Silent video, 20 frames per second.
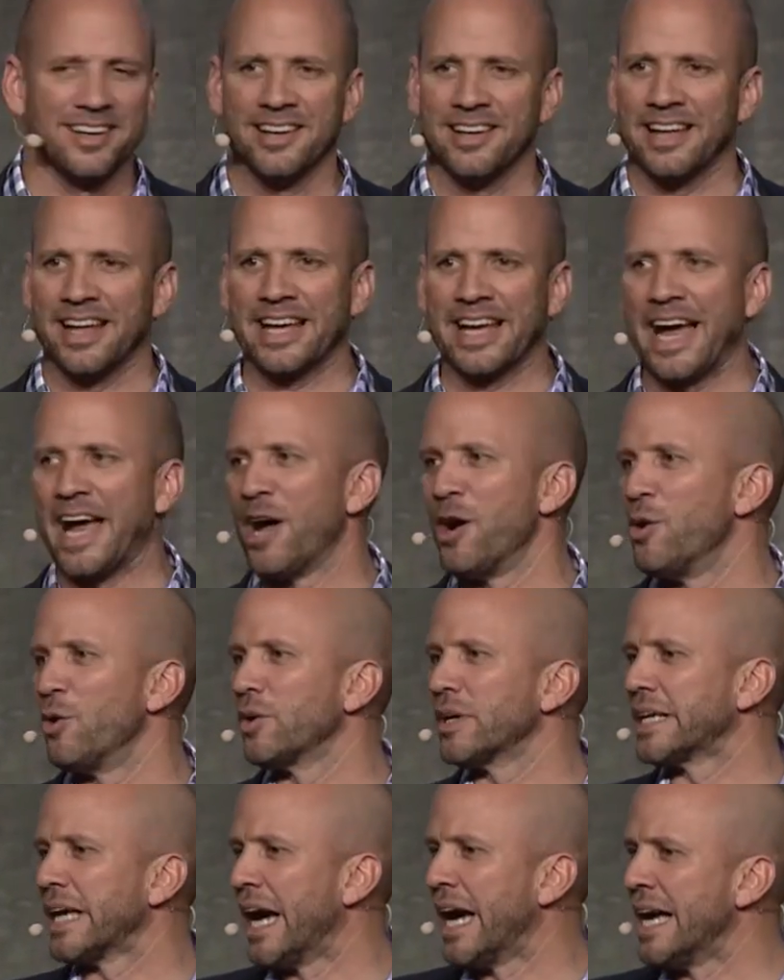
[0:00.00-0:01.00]
Like, I
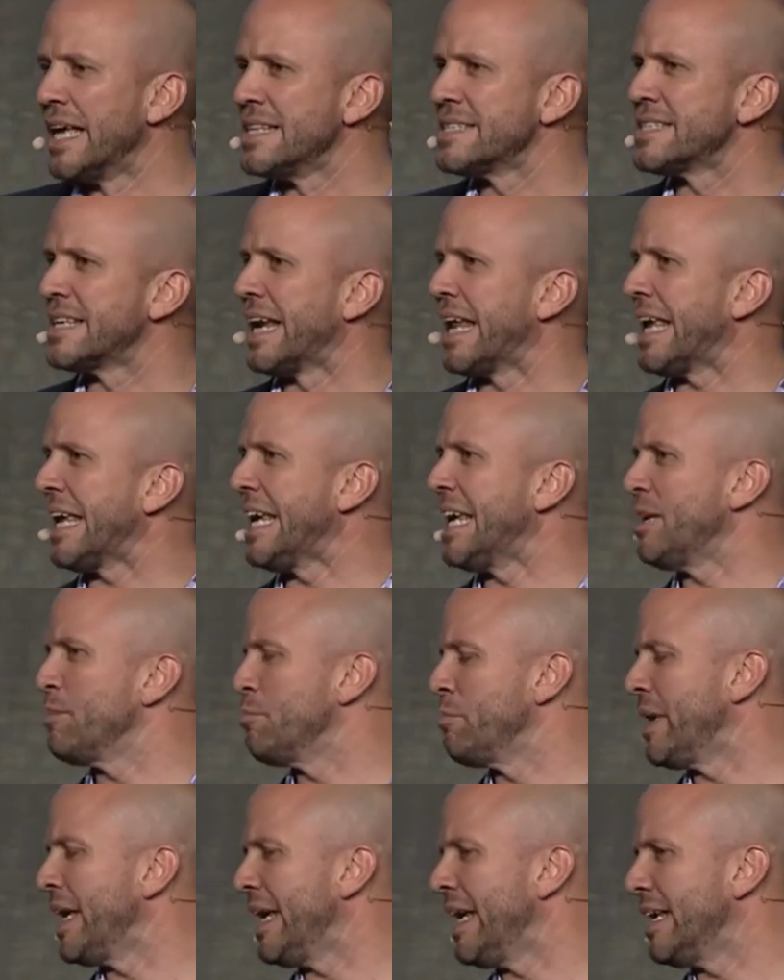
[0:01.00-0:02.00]
own guns and I eat
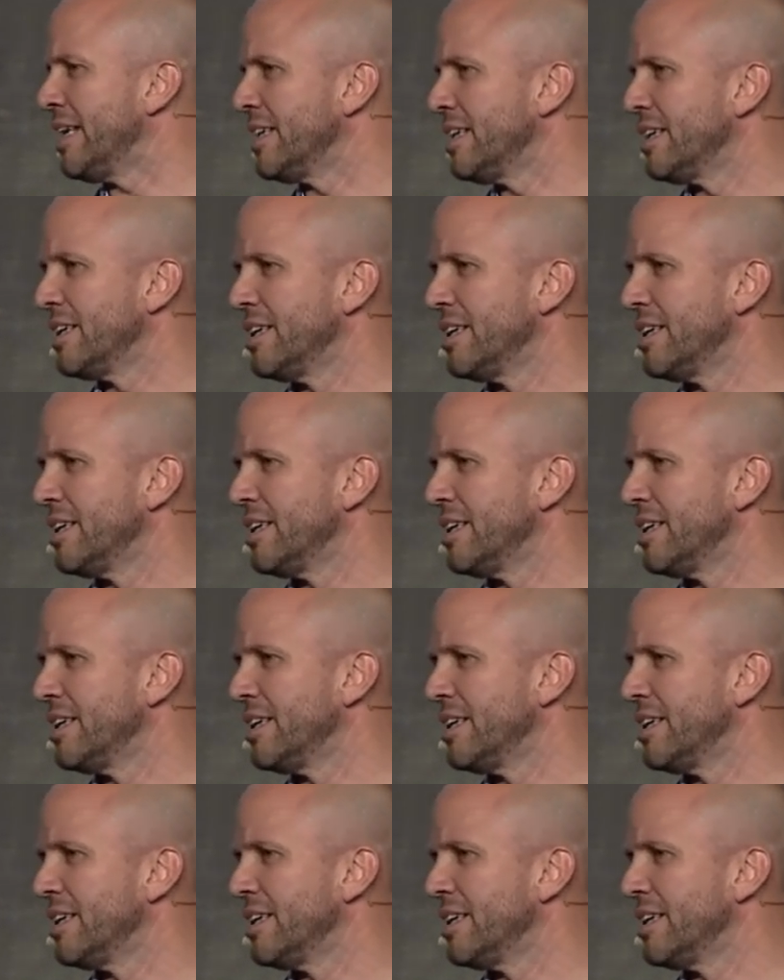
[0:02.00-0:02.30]
meat.